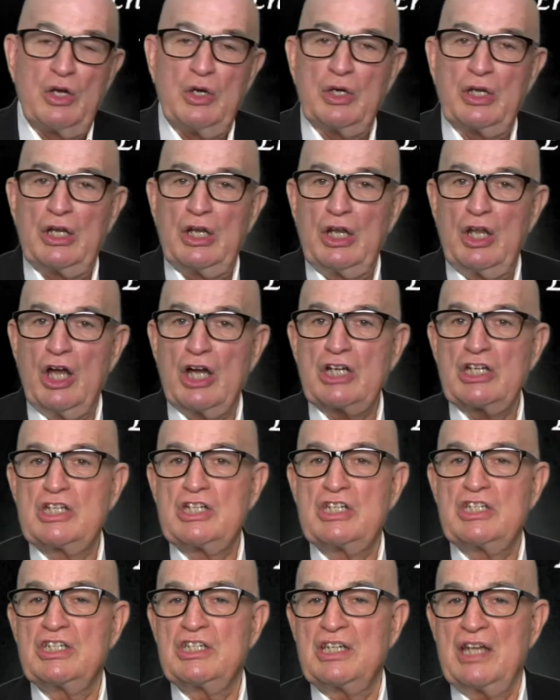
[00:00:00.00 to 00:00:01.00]
good
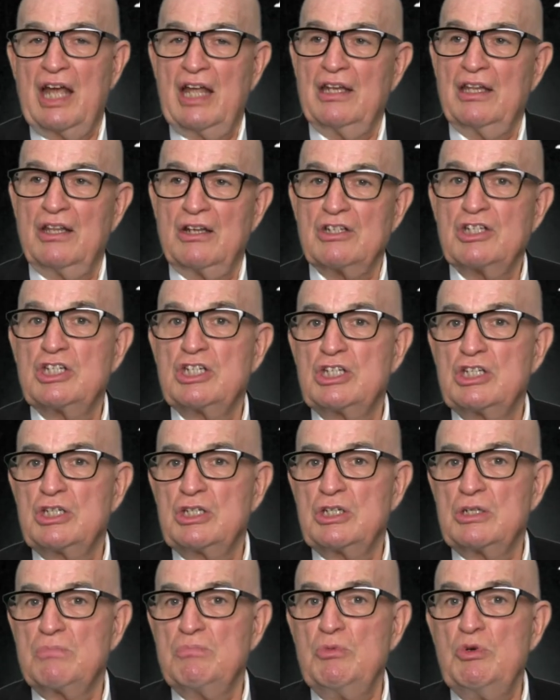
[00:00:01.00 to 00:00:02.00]
looks and their
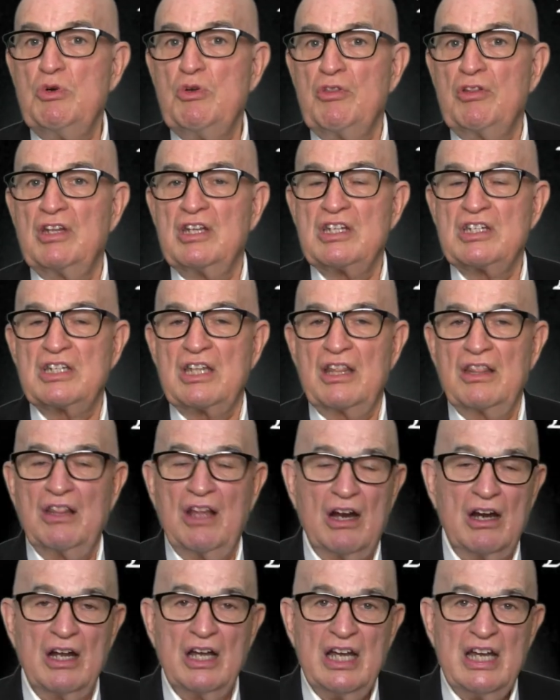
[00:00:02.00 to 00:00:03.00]
smoothness and
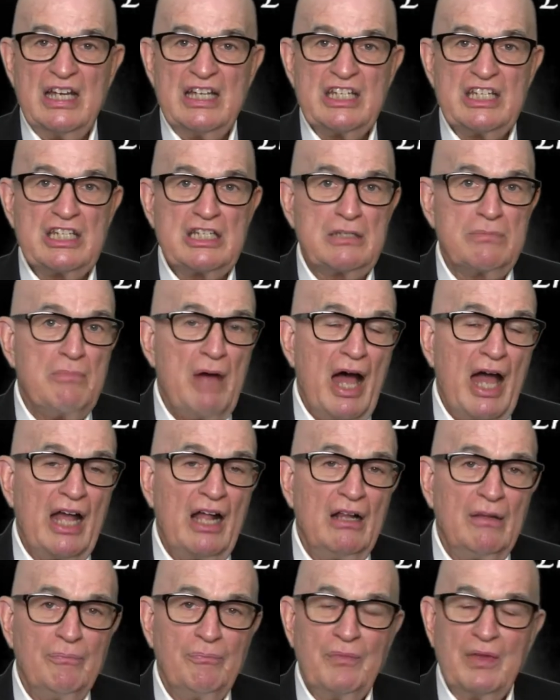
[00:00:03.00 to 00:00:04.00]
their
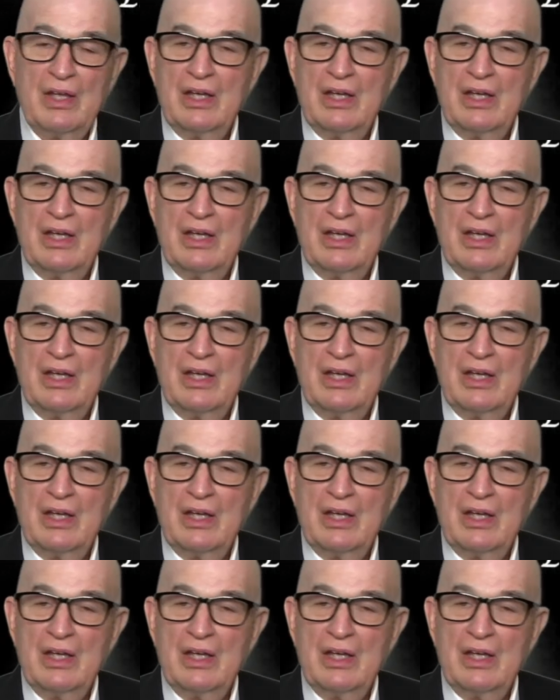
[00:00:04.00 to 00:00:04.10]
smile,